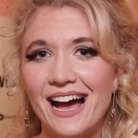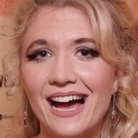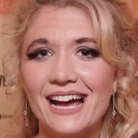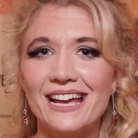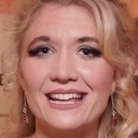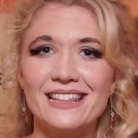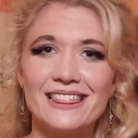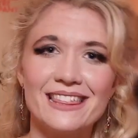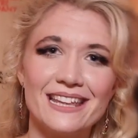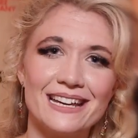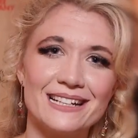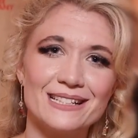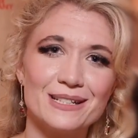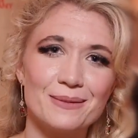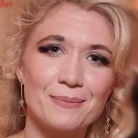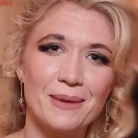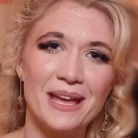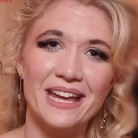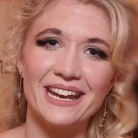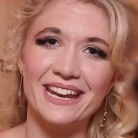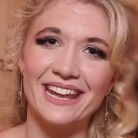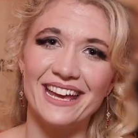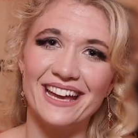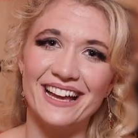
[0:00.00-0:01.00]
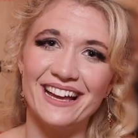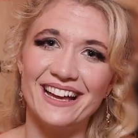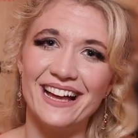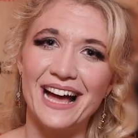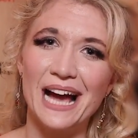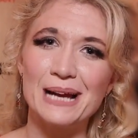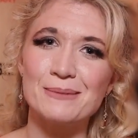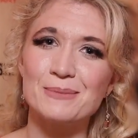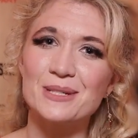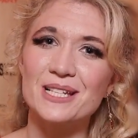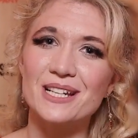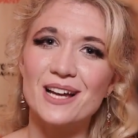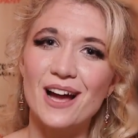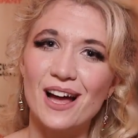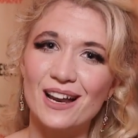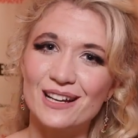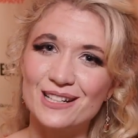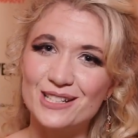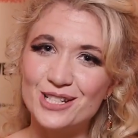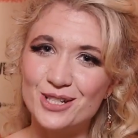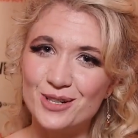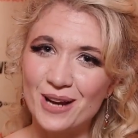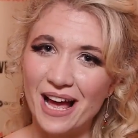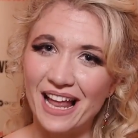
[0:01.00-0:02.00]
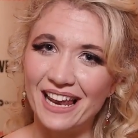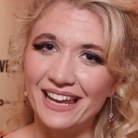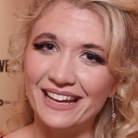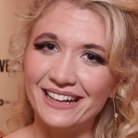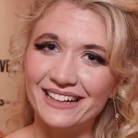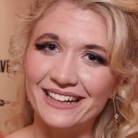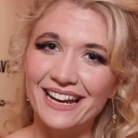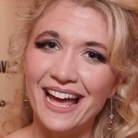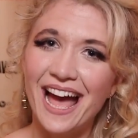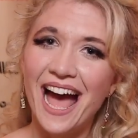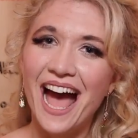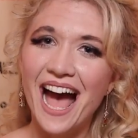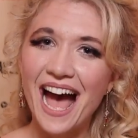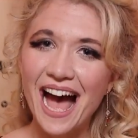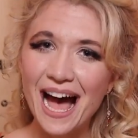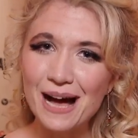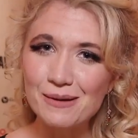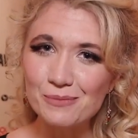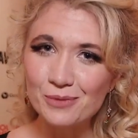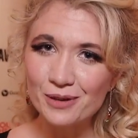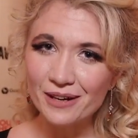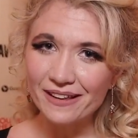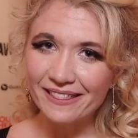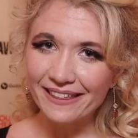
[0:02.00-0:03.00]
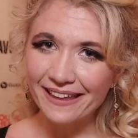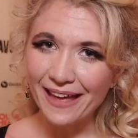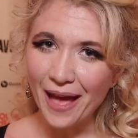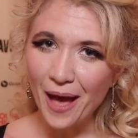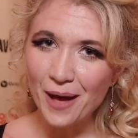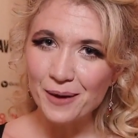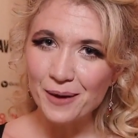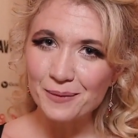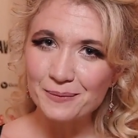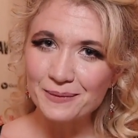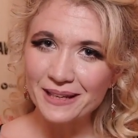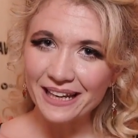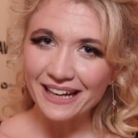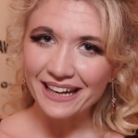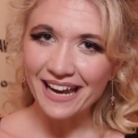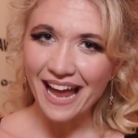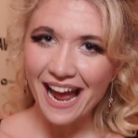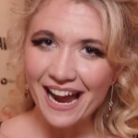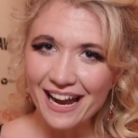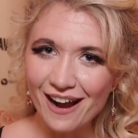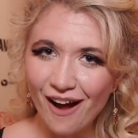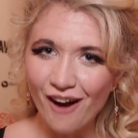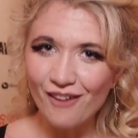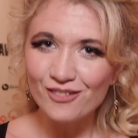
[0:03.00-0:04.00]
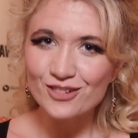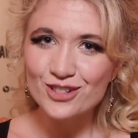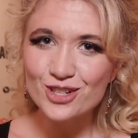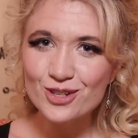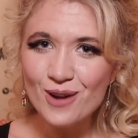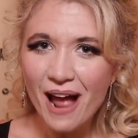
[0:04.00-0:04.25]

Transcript: Hi, TheaterMania. I'm Scarlett Strallen, and we're at the opening night of